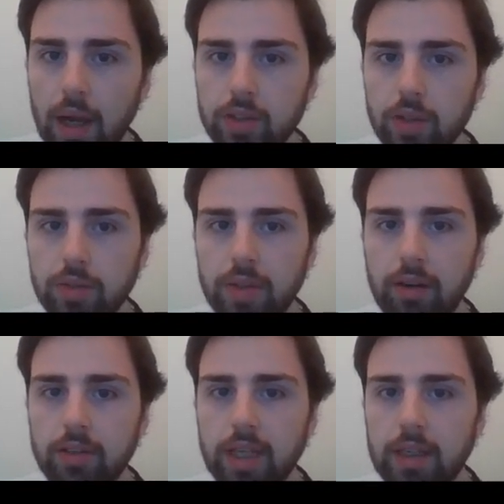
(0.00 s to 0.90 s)
sort of
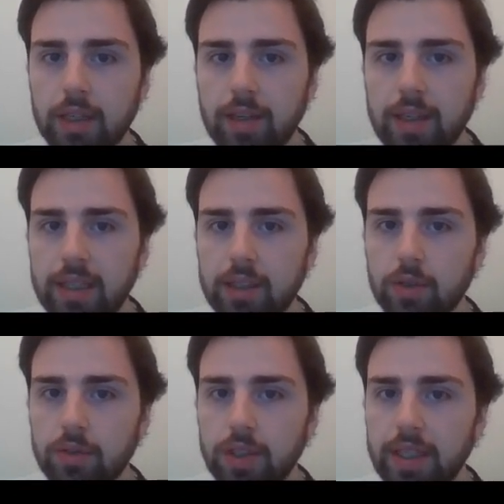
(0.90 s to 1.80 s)
narrow down and create these
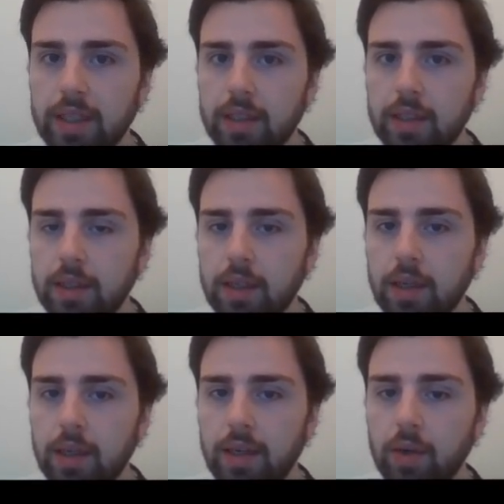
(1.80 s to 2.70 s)
sort of unique
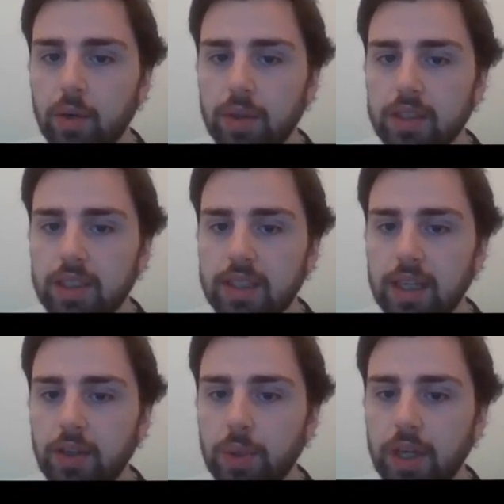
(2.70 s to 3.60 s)
audiences
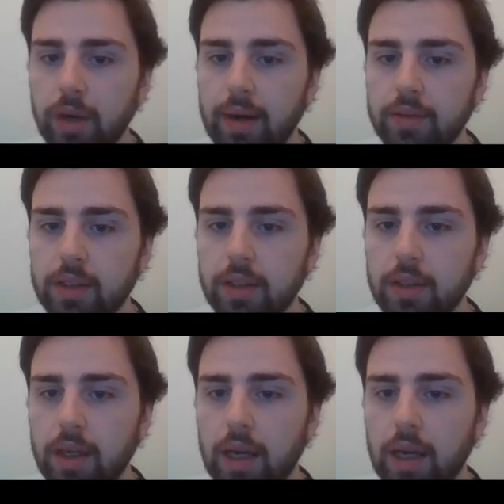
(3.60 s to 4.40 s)
that you want to go after